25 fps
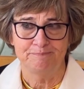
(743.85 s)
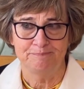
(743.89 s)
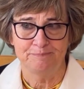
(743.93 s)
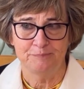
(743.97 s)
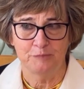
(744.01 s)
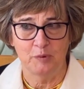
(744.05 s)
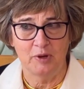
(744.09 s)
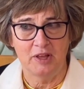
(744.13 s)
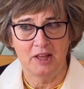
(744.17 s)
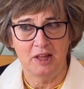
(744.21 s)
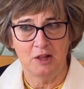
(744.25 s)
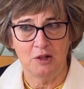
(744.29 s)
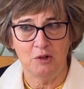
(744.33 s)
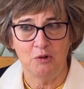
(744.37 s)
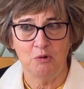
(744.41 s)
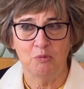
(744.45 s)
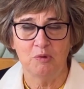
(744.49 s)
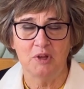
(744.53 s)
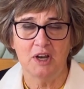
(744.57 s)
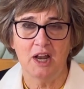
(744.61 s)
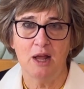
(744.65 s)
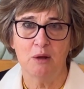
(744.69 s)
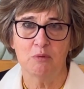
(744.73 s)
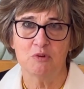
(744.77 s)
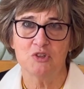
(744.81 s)
Well,
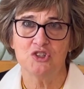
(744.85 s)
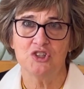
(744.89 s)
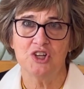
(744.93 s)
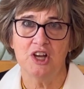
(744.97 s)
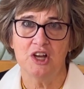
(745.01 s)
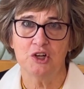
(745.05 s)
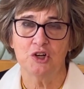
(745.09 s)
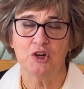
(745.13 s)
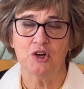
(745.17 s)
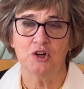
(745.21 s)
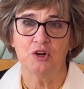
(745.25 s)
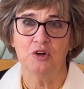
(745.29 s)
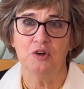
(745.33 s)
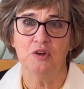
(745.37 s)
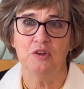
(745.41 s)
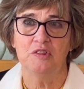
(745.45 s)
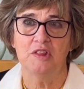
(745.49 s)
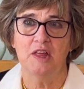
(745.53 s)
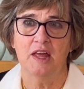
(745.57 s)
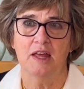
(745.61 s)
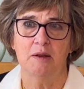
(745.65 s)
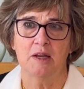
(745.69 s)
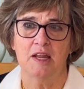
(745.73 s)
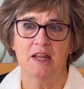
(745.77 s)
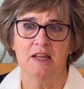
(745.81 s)
when I was younger
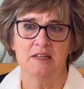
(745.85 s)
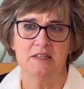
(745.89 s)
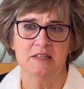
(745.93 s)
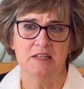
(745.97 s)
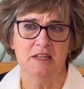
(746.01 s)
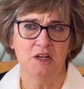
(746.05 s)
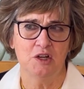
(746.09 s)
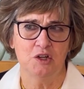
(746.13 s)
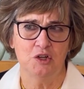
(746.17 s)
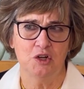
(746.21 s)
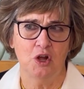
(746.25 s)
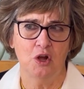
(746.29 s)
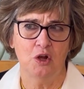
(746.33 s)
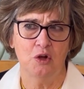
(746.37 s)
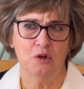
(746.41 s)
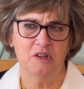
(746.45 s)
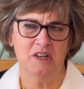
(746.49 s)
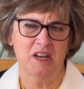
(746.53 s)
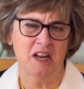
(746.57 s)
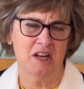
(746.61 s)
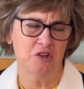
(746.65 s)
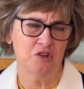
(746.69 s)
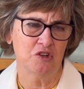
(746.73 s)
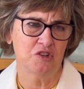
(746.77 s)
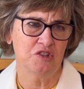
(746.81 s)
and didn't know and
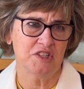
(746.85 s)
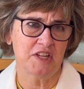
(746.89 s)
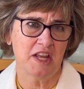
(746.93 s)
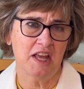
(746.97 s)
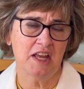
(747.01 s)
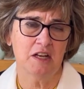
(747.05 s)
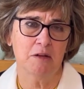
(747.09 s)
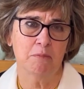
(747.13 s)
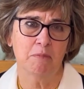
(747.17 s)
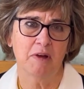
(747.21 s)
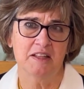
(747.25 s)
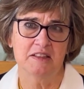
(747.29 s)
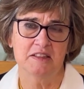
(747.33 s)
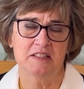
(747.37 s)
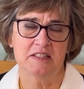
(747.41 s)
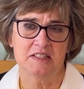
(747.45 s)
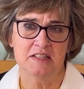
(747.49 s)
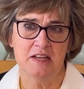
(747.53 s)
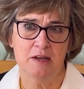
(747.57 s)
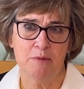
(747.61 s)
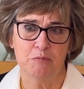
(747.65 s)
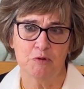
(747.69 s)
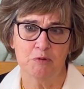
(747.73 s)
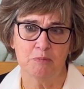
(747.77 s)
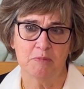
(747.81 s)
understand about the
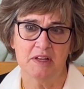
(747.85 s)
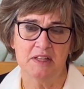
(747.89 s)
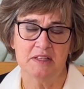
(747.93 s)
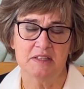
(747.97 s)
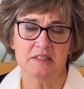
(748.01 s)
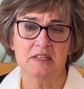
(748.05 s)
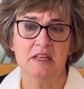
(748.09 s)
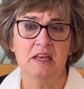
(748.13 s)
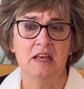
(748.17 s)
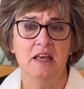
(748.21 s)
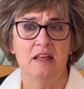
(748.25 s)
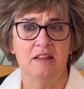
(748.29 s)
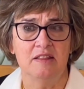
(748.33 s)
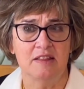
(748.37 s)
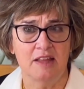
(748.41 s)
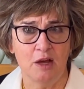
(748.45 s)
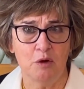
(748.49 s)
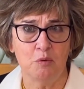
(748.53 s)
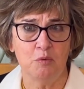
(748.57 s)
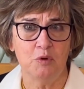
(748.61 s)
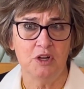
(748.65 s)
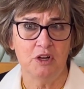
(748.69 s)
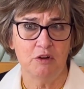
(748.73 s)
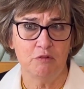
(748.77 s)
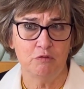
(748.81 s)
temperaments, that
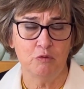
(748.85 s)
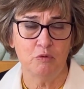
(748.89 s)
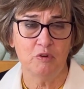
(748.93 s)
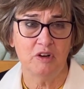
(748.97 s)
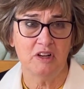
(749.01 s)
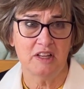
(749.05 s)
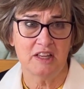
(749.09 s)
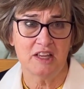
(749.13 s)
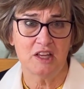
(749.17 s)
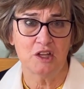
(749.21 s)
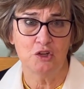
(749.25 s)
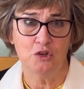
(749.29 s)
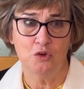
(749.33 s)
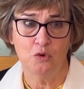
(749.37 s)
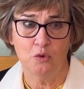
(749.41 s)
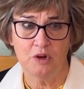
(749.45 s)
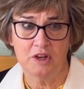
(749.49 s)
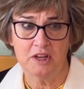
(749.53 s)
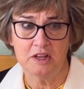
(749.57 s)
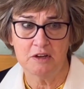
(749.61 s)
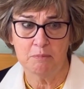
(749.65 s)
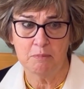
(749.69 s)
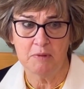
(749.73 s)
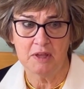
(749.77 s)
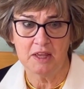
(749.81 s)
would have really
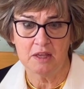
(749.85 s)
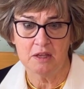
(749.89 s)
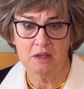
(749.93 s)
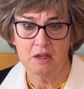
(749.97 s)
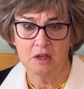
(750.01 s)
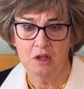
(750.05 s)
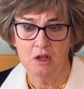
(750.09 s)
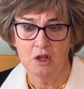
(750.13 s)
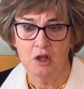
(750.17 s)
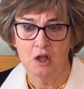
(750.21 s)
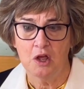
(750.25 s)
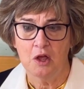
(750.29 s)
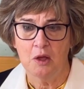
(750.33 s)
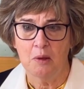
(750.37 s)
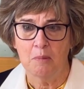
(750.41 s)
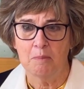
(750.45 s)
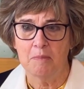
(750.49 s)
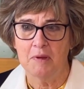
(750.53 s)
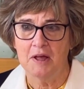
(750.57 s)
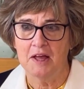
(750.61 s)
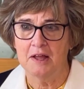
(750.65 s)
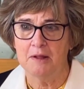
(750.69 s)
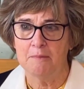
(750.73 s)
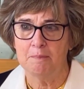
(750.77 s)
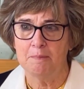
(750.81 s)
annoyed me.
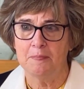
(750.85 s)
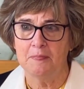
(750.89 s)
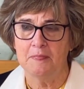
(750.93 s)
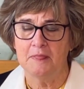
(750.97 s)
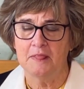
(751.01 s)
But